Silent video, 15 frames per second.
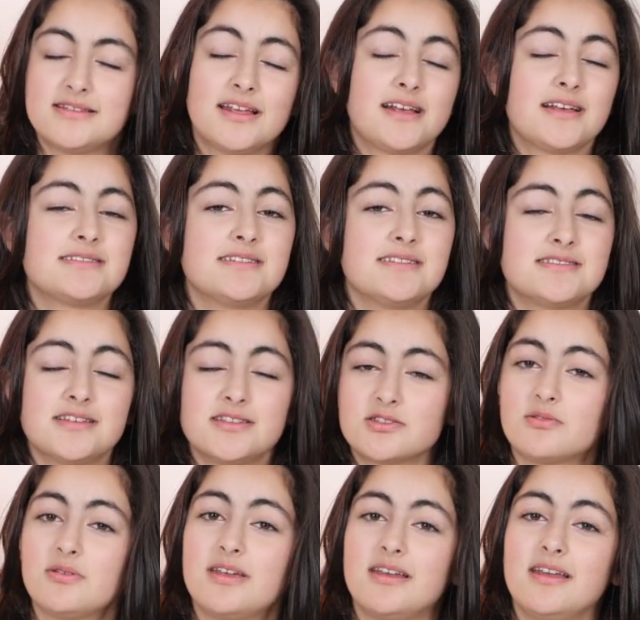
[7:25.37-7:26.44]
Like I said,
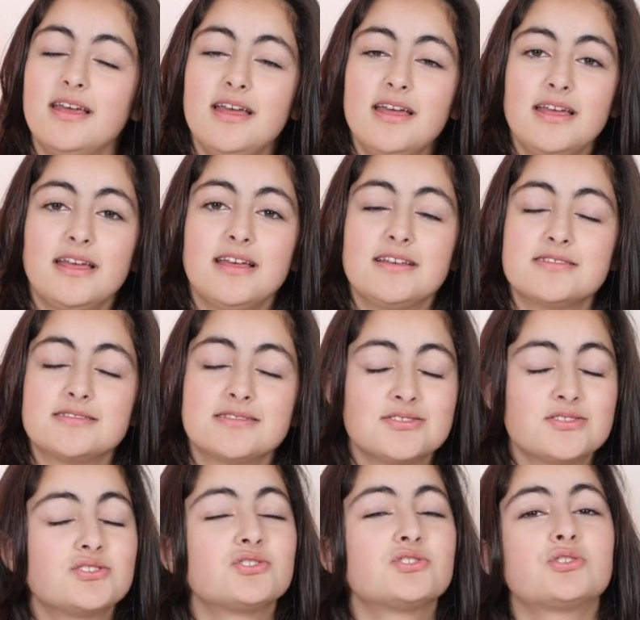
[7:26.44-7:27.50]
sunscreen is
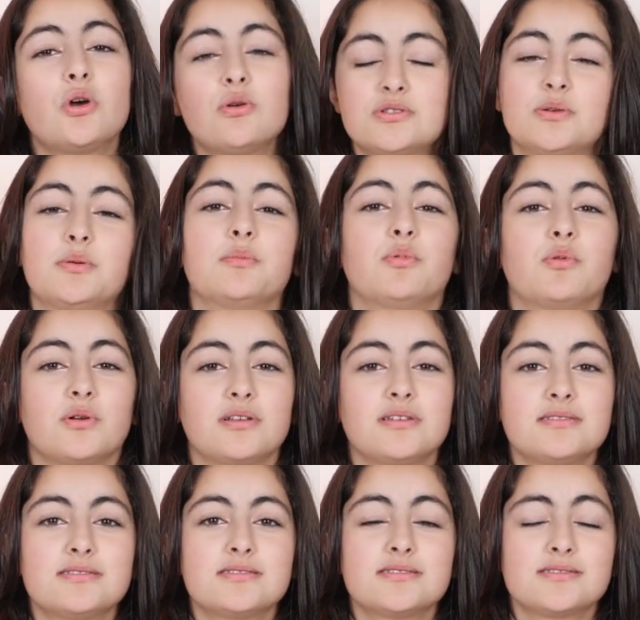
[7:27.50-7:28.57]
so
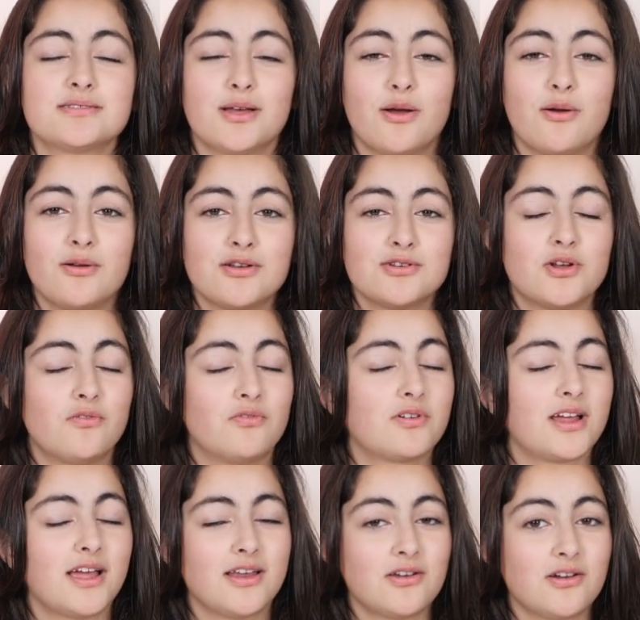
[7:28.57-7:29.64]
important, so don't
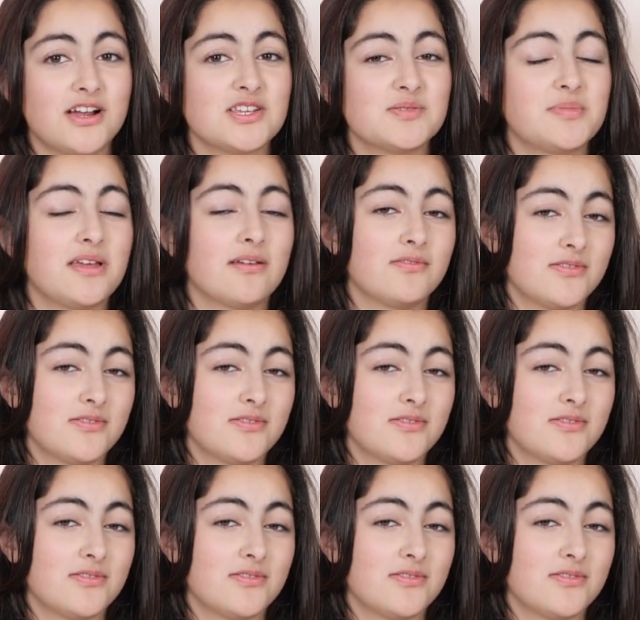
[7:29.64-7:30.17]
forget your SPF